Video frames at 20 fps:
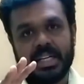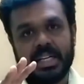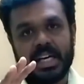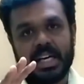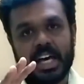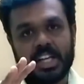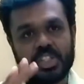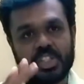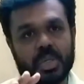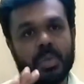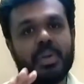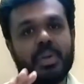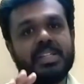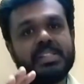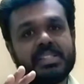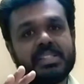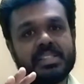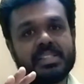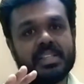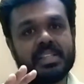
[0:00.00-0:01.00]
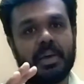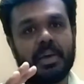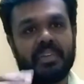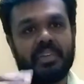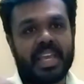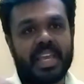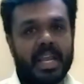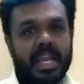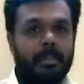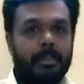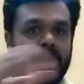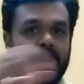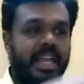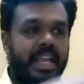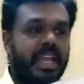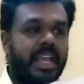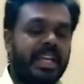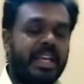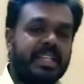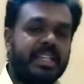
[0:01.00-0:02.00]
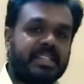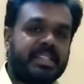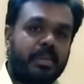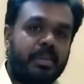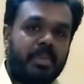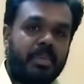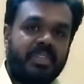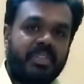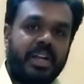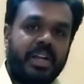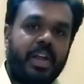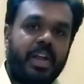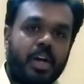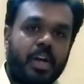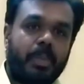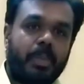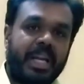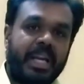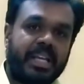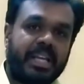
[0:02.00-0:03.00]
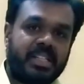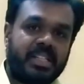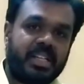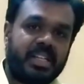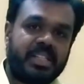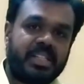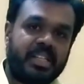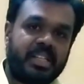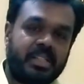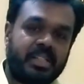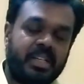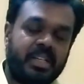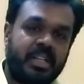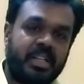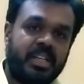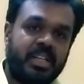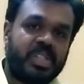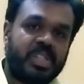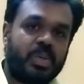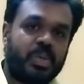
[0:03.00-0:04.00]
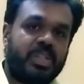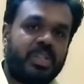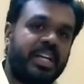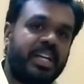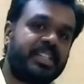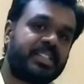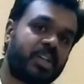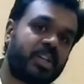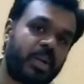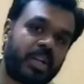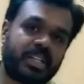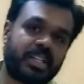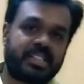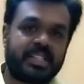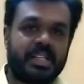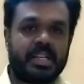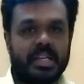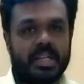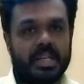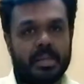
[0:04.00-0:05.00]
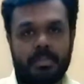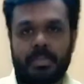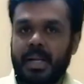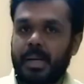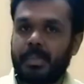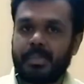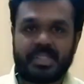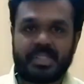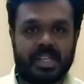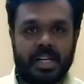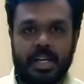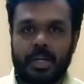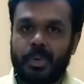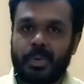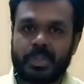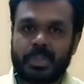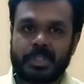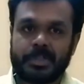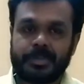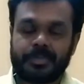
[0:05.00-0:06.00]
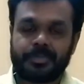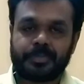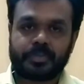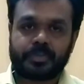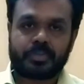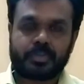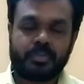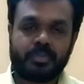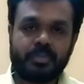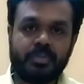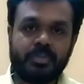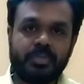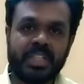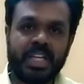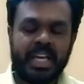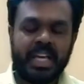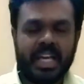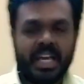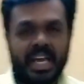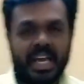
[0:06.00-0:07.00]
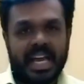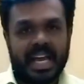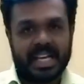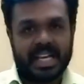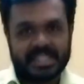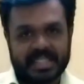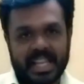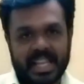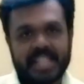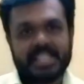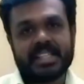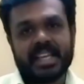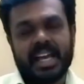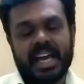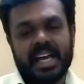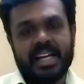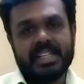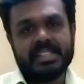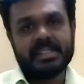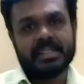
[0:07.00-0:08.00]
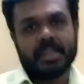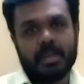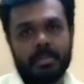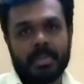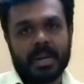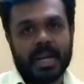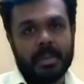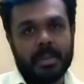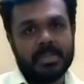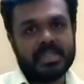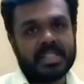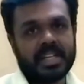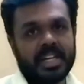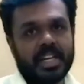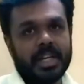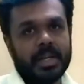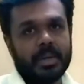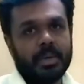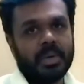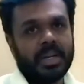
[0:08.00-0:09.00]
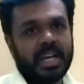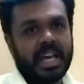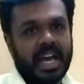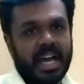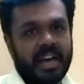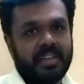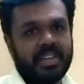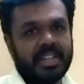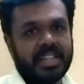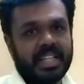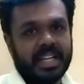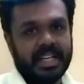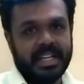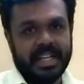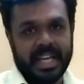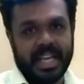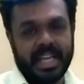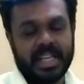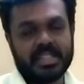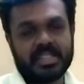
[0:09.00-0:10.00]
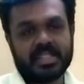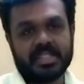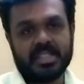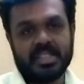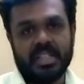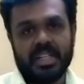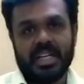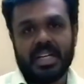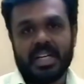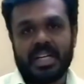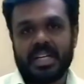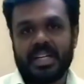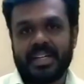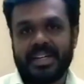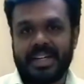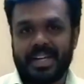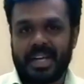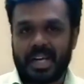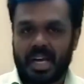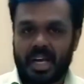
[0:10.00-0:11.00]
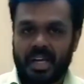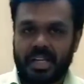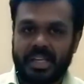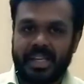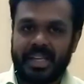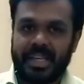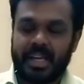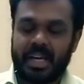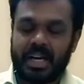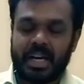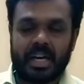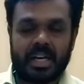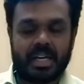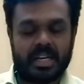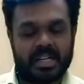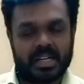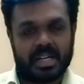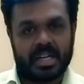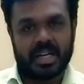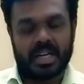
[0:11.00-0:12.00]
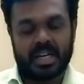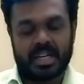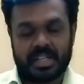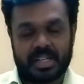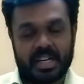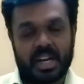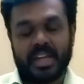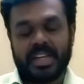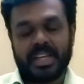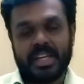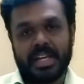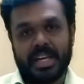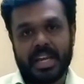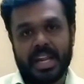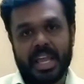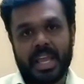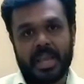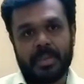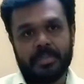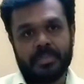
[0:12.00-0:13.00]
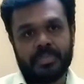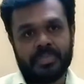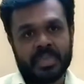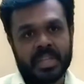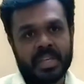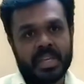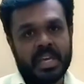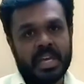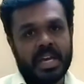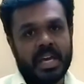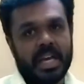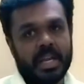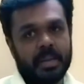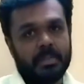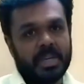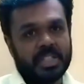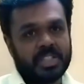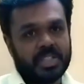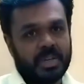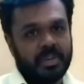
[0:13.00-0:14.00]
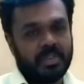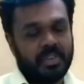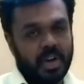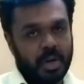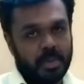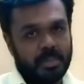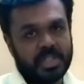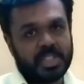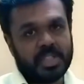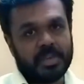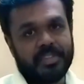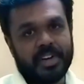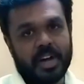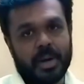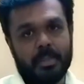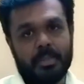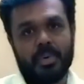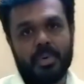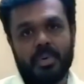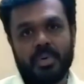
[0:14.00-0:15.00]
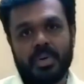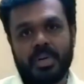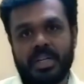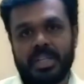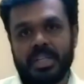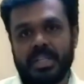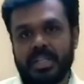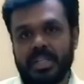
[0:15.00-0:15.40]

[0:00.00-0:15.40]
assurance we can making in the some of the documentation. So that is called as a promissory note. As promissory note having the date, drawee or drawee name, and how much of amount